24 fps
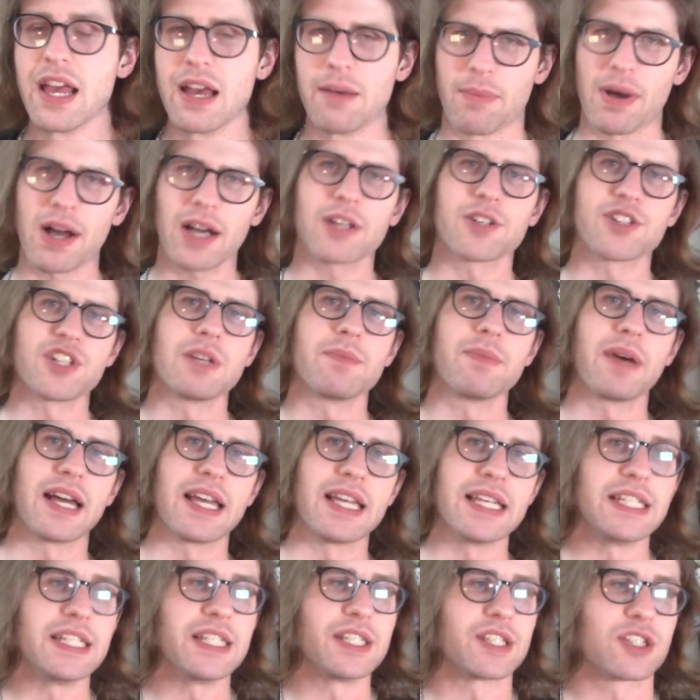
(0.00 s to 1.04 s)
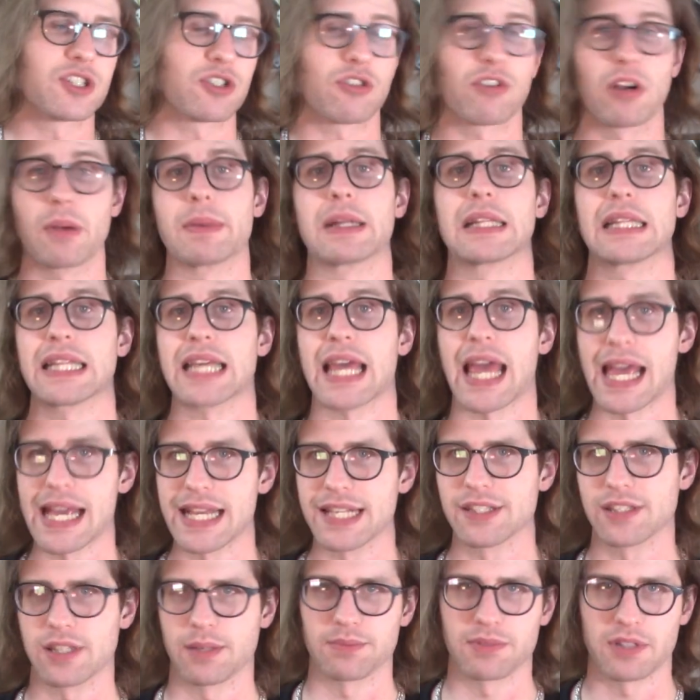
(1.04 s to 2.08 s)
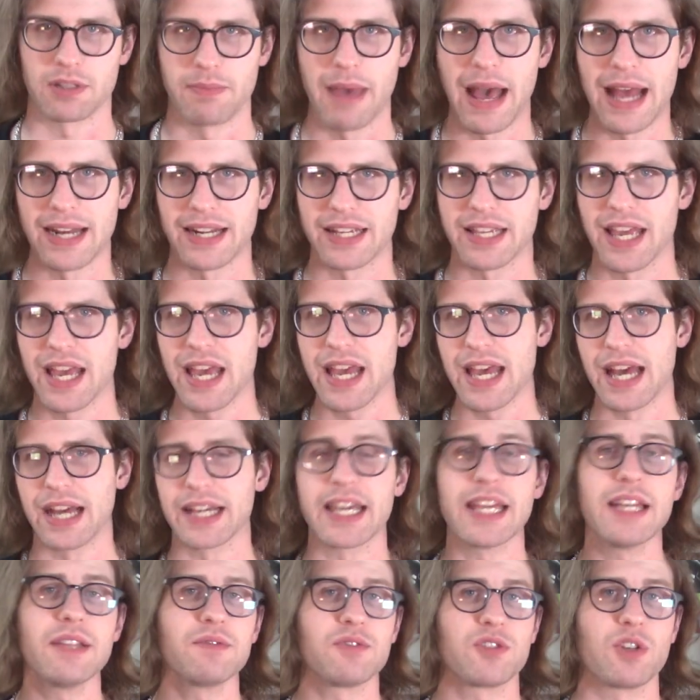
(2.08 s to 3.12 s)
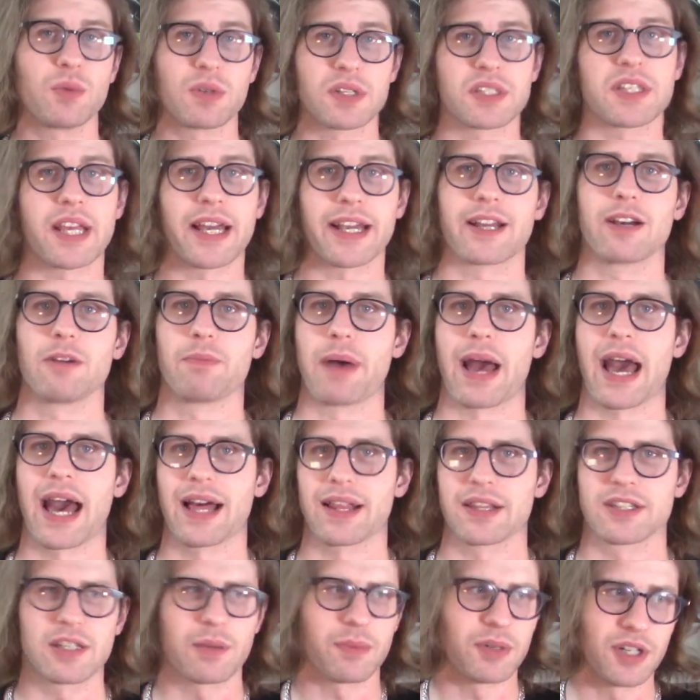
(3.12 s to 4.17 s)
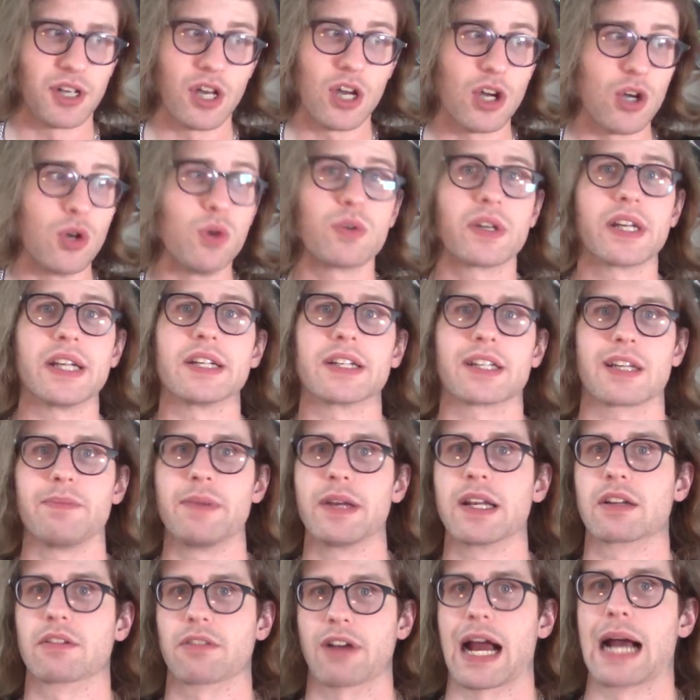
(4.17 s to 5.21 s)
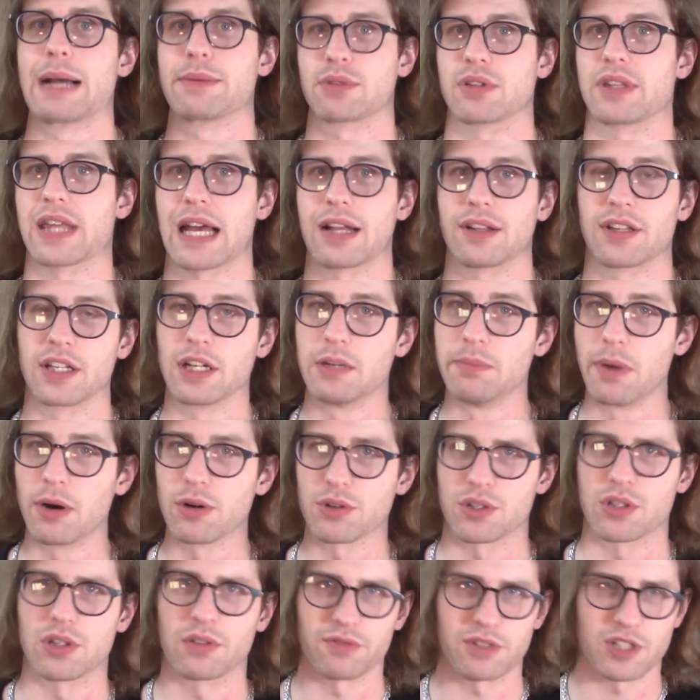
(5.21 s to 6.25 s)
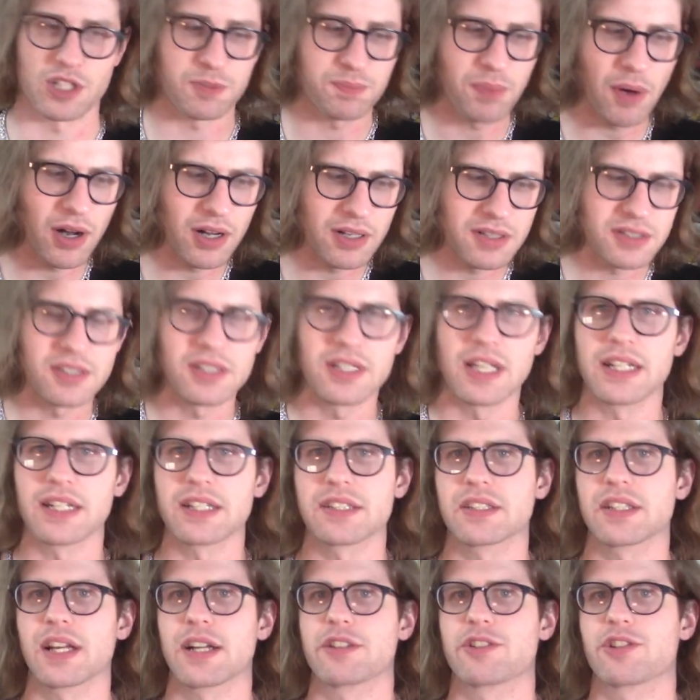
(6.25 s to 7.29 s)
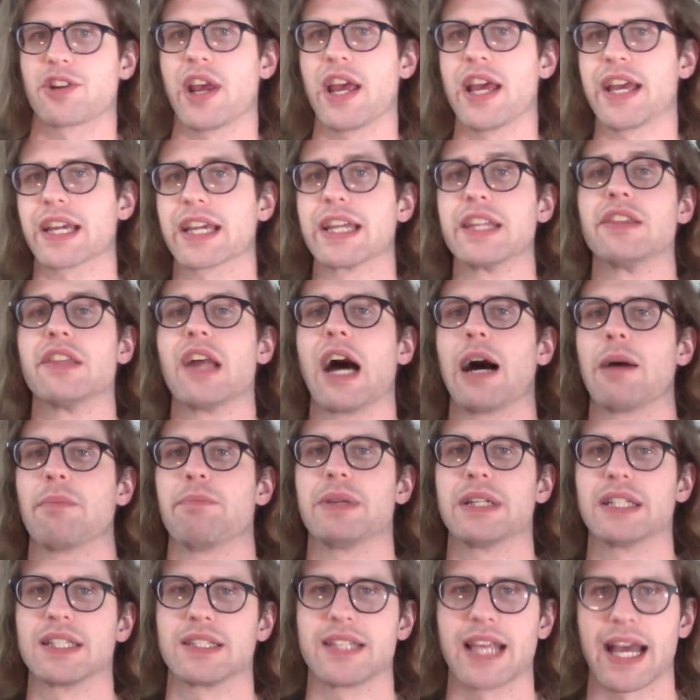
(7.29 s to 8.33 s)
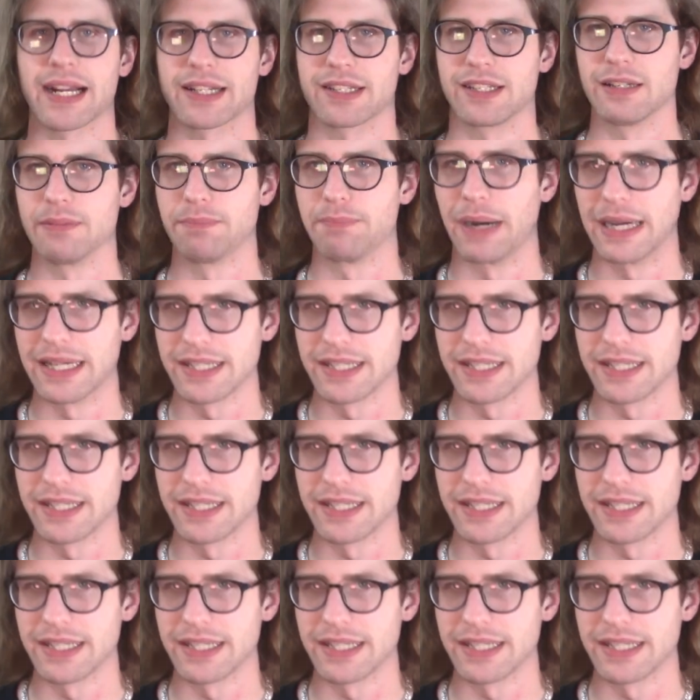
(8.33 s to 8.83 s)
Makishima is criminally asymptomatic, akin to a psychopath, someone who can commit crimes without an emotional response and as such cannot be detected by